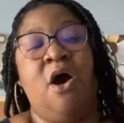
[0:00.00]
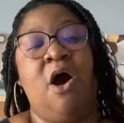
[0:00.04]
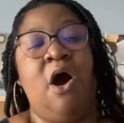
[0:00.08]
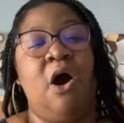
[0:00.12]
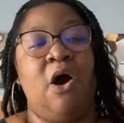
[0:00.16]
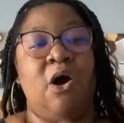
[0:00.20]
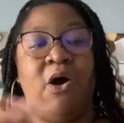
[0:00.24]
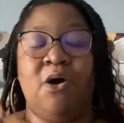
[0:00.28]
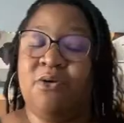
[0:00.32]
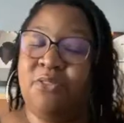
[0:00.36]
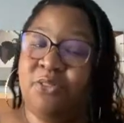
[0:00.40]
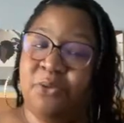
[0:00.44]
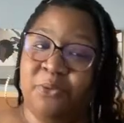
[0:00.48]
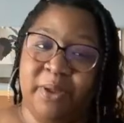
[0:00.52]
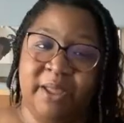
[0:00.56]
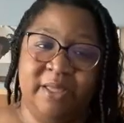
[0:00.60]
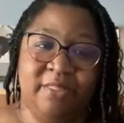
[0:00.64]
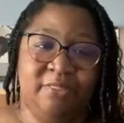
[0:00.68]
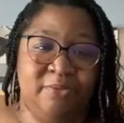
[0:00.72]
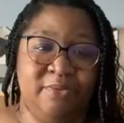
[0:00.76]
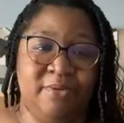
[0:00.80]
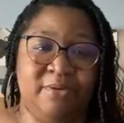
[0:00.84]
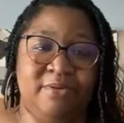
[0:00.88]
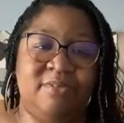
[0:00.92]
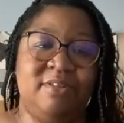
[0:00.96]
all the way
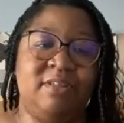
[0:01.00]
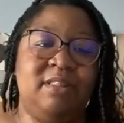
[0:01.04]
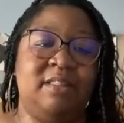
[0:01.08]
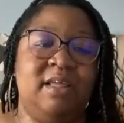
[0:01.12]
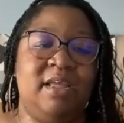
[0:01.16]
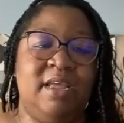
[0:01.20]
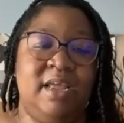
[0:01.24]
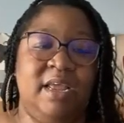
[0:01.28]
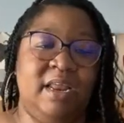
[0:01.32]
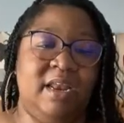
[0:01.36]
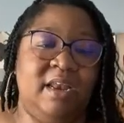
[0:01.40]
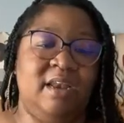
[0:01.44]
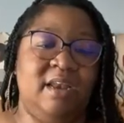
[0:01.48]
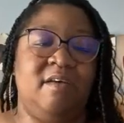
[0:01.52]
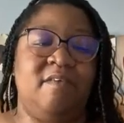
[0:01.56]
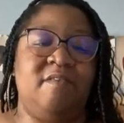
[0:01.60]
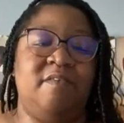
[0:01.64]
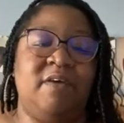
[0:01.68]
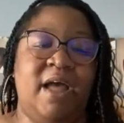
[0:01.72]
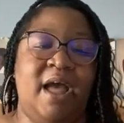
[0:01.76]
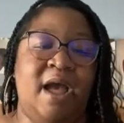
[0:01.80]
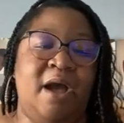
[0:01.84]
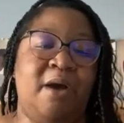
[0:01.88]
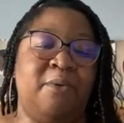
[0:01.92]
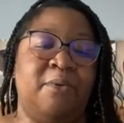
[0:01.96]
through to the end of
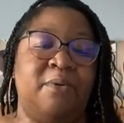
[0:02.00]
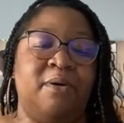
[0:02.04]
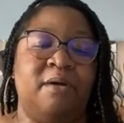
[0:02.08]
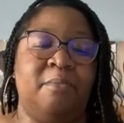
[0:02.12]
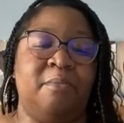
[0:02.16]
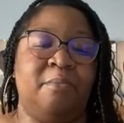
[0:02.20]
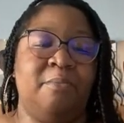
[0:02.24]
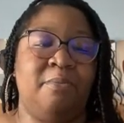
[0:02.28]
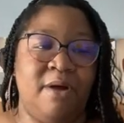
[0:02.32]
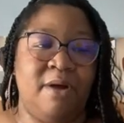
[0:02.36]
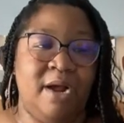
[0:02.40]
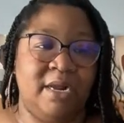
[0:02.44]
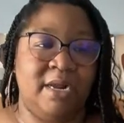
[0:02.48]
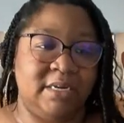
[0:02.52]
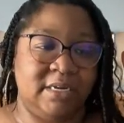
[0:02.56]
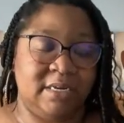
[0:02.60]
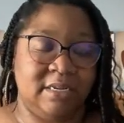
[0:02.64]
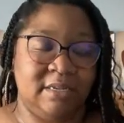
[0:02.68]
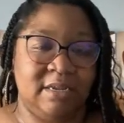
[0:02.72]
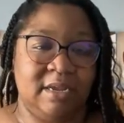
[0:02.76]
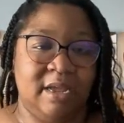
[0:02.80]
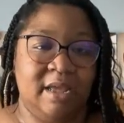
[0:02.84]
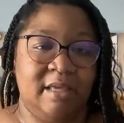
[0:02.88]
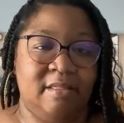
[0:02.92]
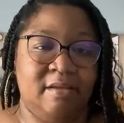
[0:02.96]
our project
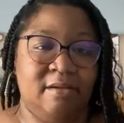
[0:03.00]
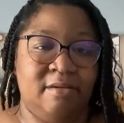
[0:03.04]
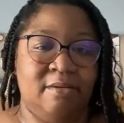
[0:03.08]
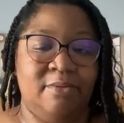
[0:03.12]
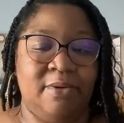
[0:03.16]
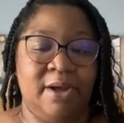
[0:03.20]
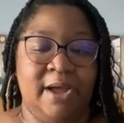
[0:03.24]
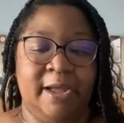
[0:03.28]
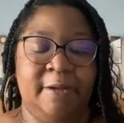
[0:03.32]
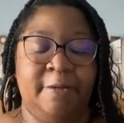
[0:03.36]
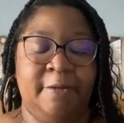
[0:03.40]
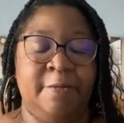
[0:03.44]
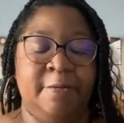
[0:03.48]
together, okay?